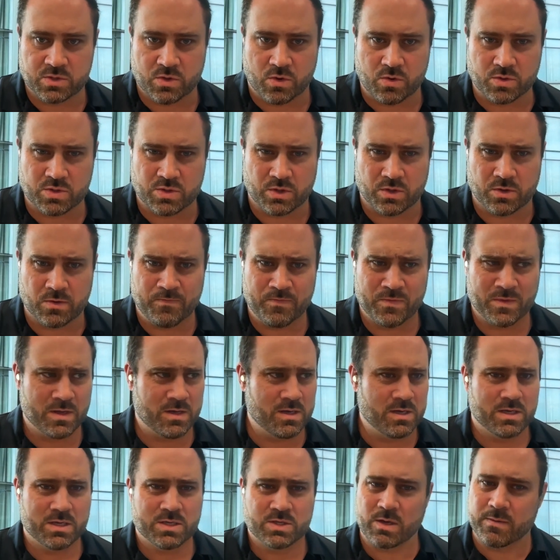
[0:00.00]
I'm going to go and talk to.
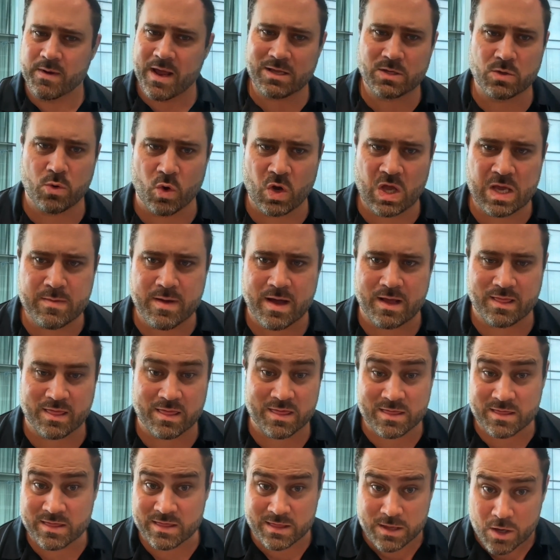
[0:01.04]
So I'm now talking
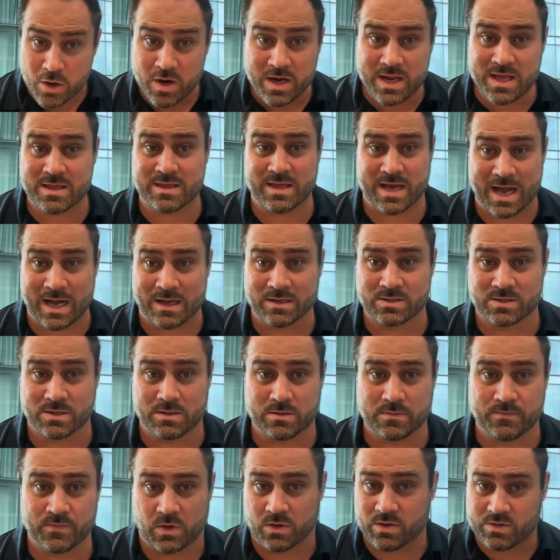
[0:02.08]
about
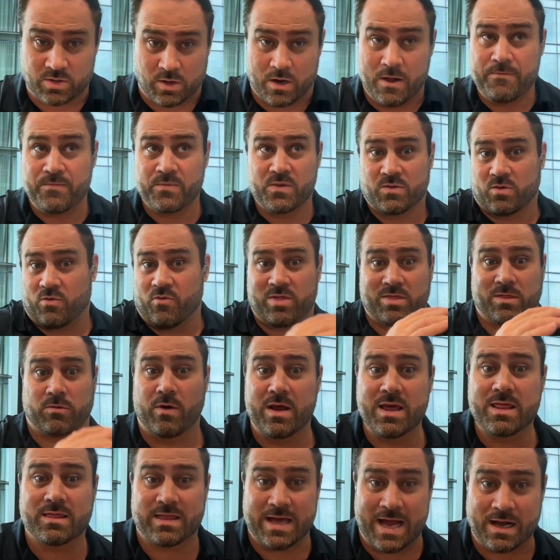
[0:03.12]
30,000,
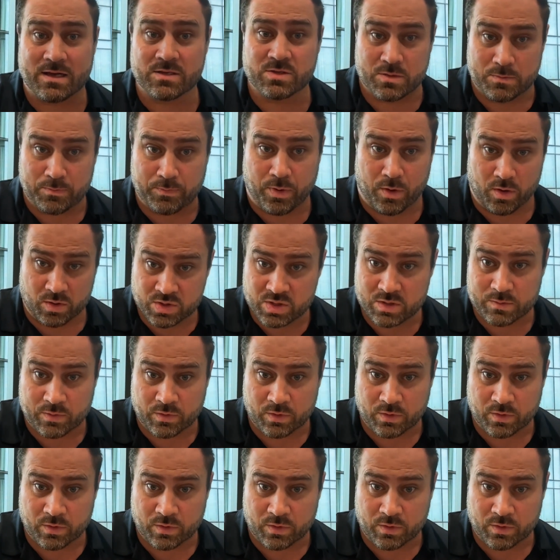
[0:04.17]
3,000